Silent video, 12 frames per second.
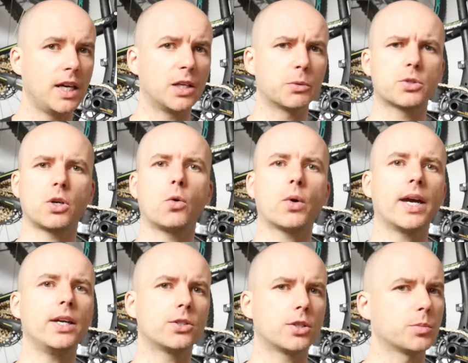It was
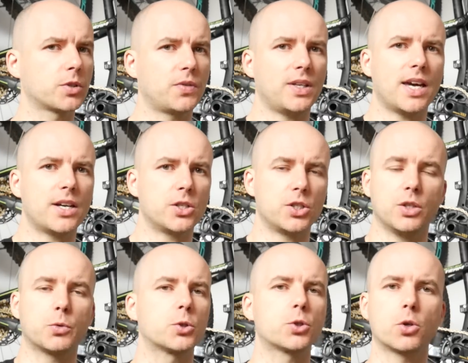okay in terms of the energy.
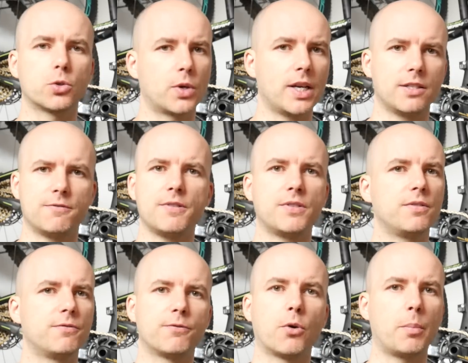It was short race,
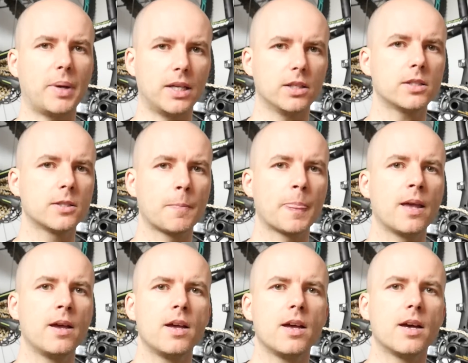54 minutes.
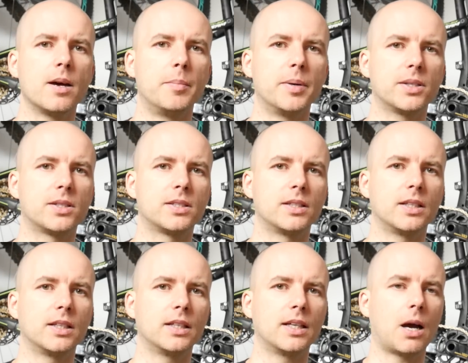But
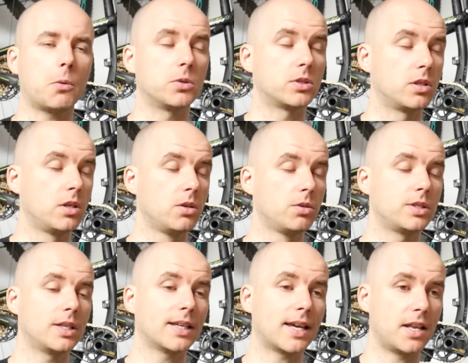I was
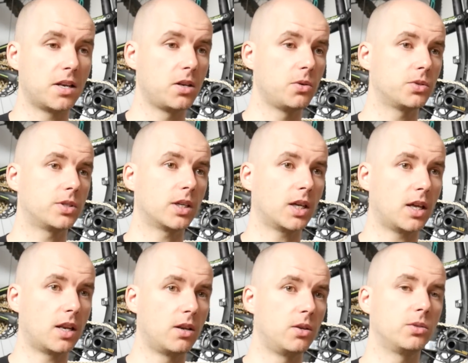losing and losing
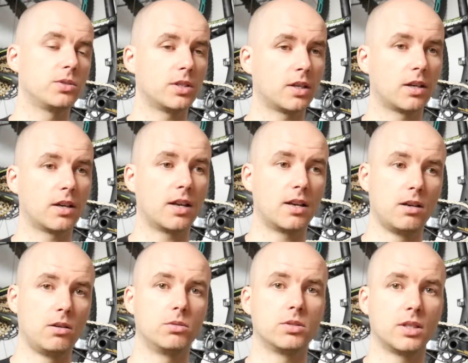and losing
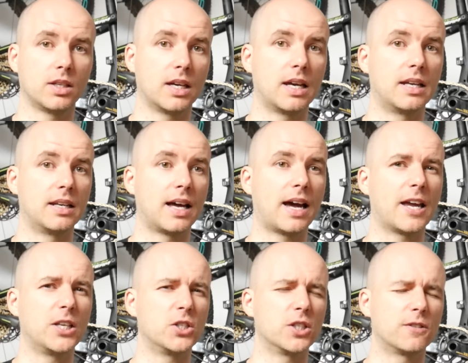and losing, and
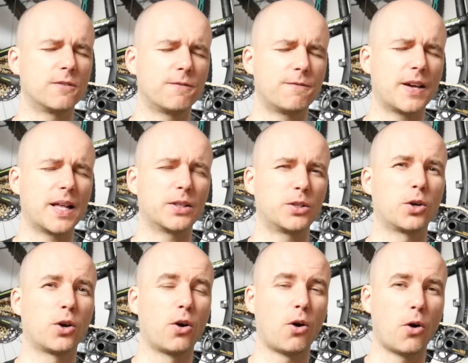I just felt
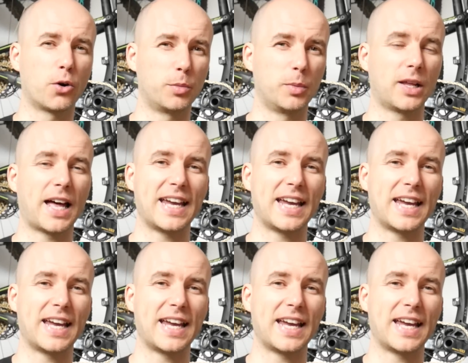horrible.